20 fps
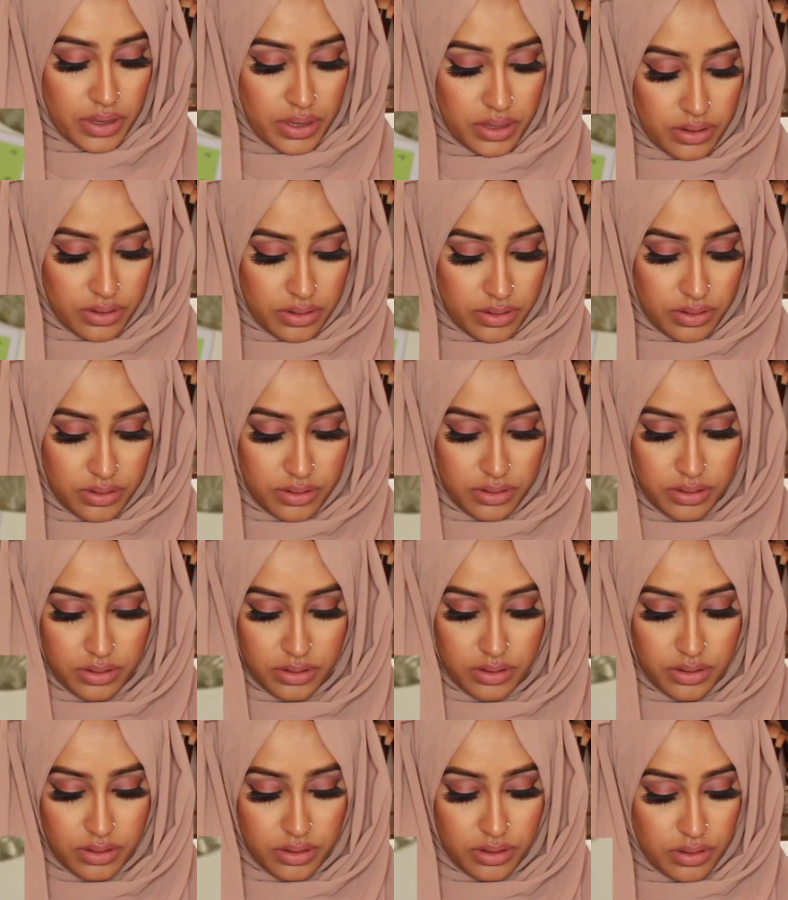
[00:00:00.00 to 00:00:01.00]
then
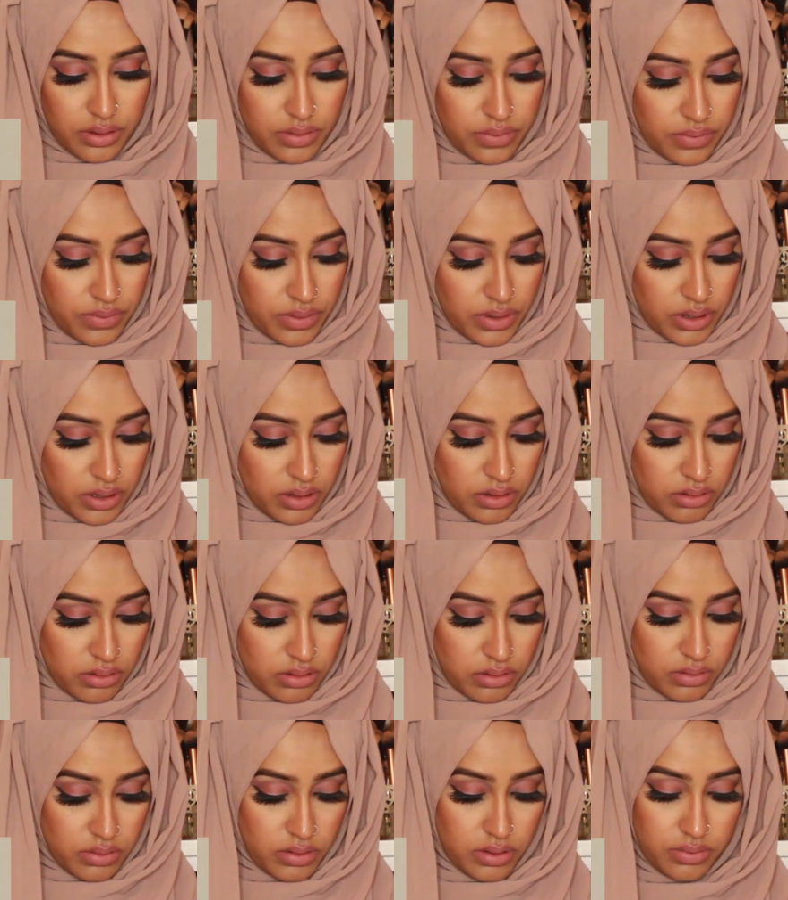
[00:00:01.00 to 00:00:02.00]
the
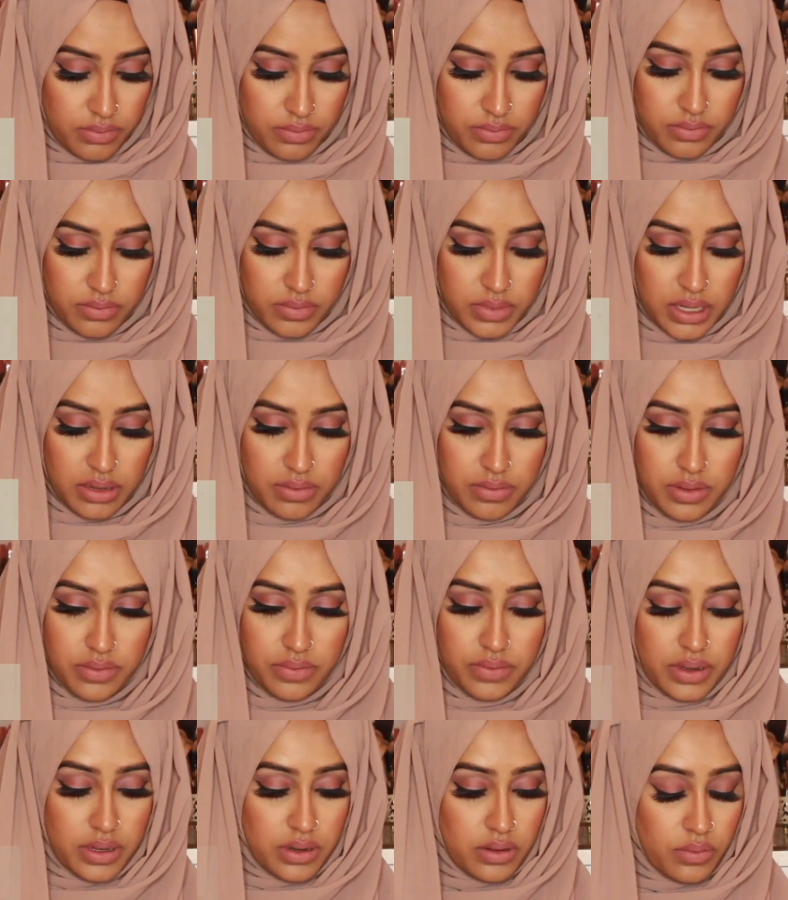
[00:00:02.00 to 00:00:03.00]

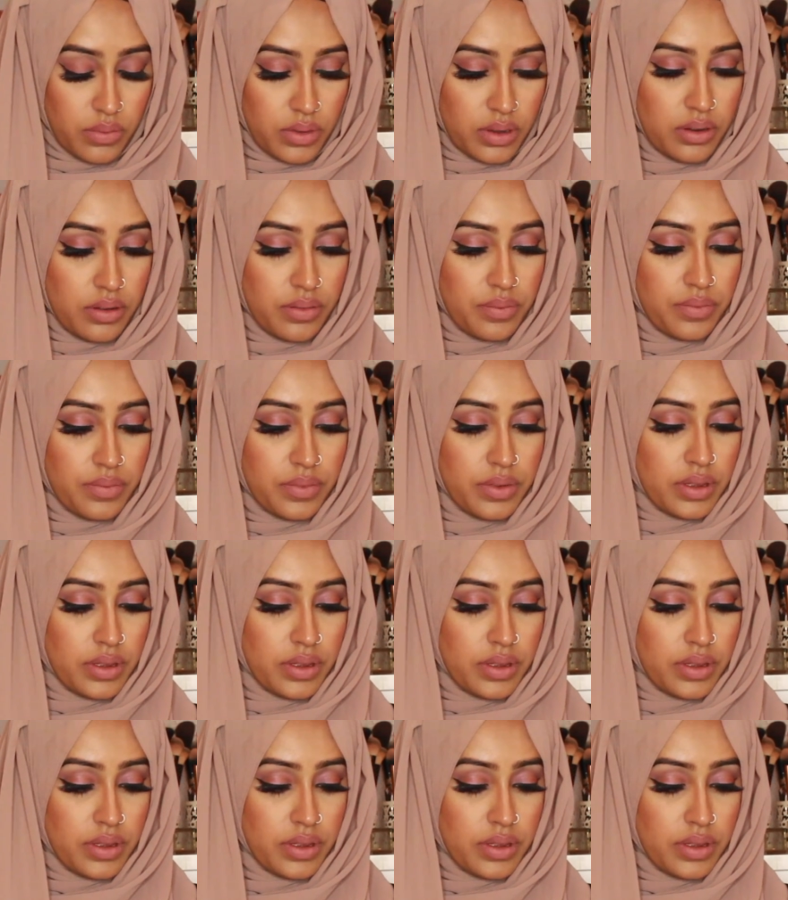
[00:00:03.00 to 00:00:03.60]
final one.